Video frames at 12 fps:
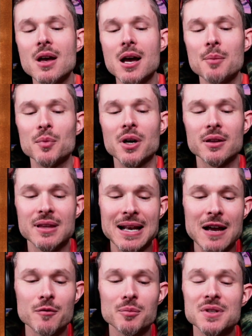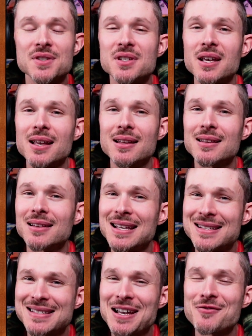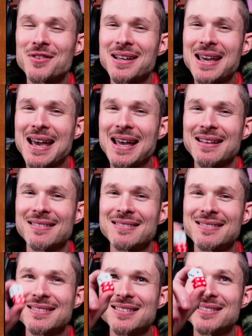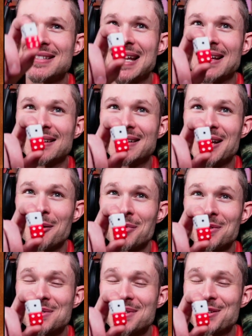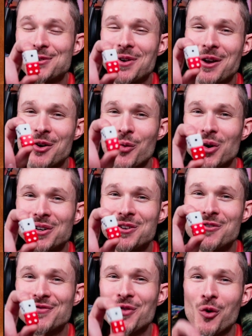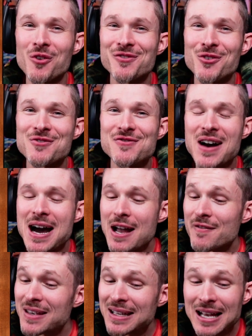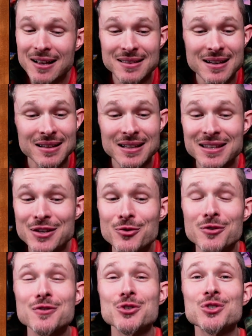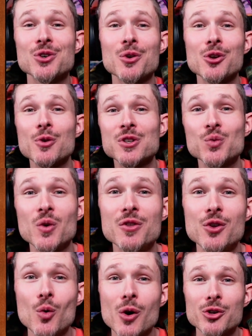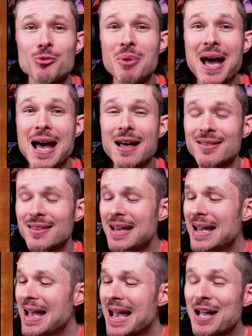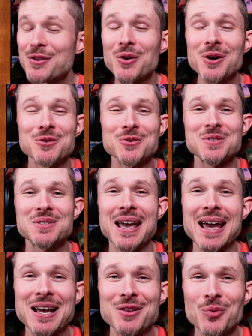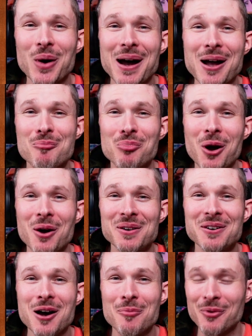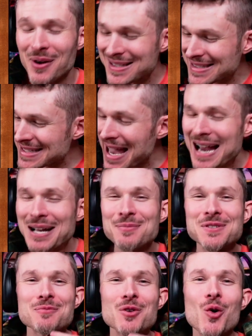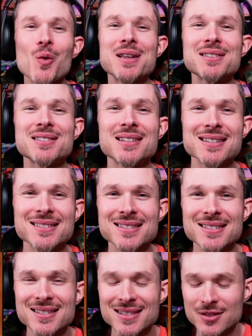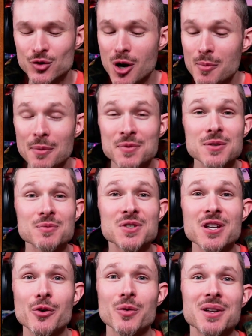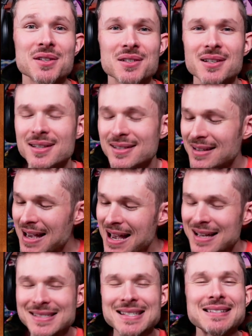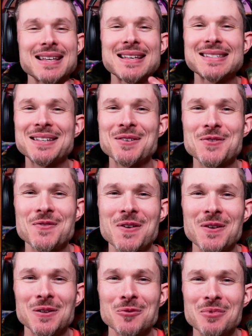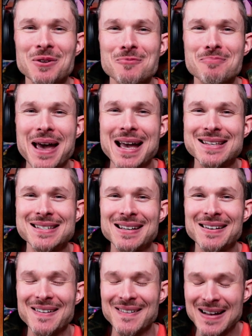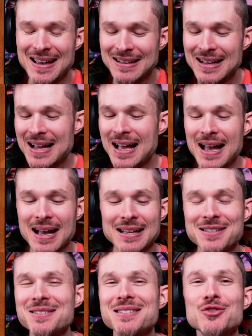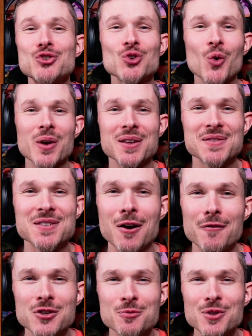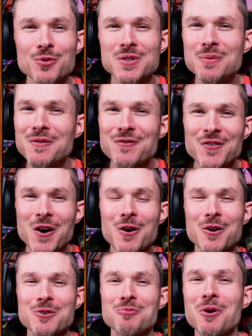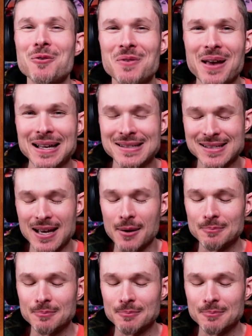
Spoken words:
But that having been said, lest I forget, your daily numbers. That's right, your 1 and your 4, 4, or 5. Get out there, let the universe show you it's with you on your path. And you understand why I brought it up, all right? Stack up some coincidences, drum up some synchronicities. Yeah, see, taste, touch, feel a little bit of the magic, all right? And just enjoy yourself. You should be doing something fun on your birthday, I'd say.